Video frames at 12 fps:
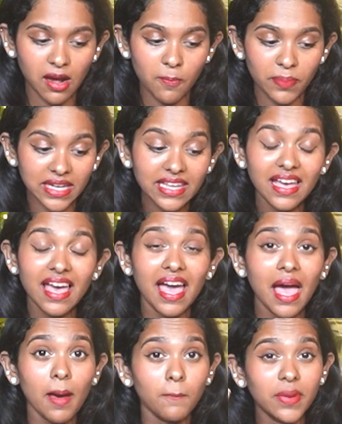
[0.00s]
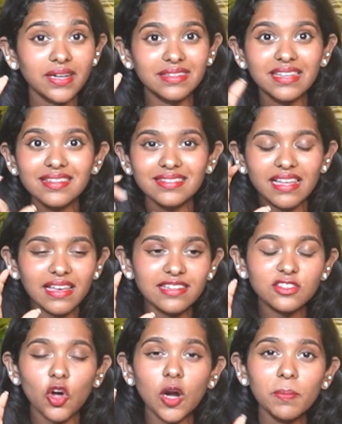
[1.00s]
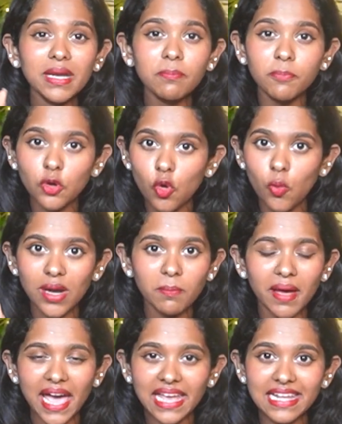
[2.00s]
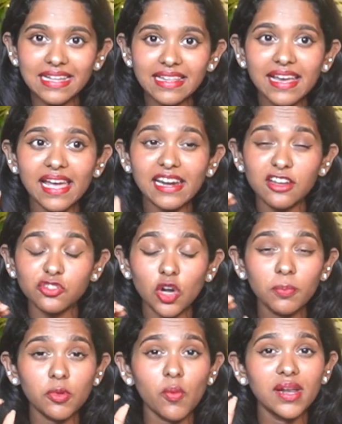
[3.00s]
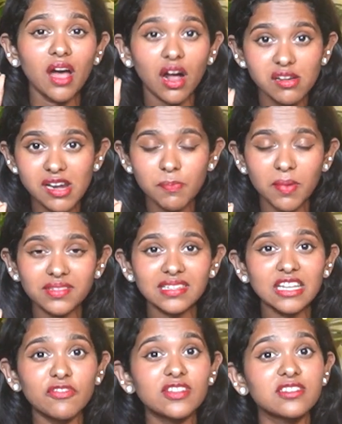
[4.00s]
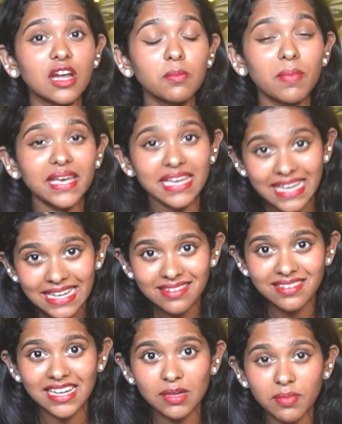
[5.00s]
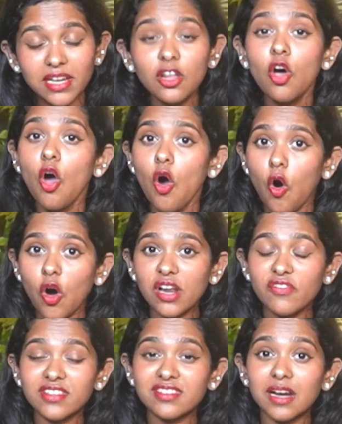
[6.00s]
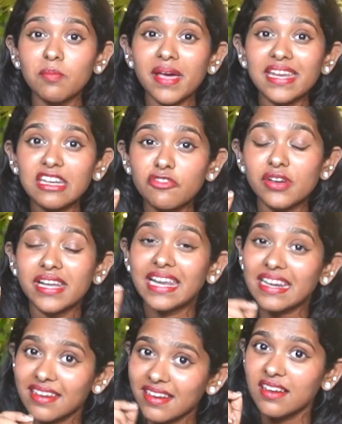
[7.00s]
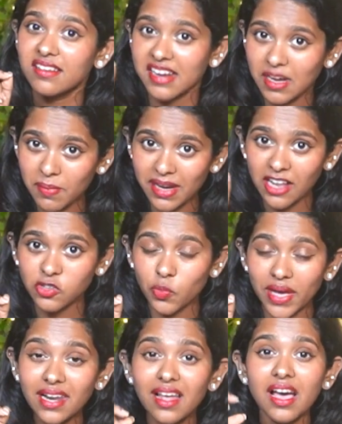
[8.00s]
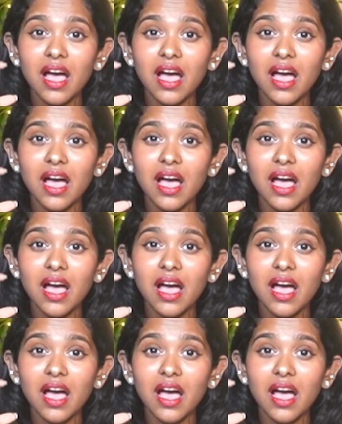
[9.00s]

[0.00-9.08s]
Company. But this is not been proven by anything, and it is not proven 100% if it's done by heat treatment or if it's done by different electrical treatment as well.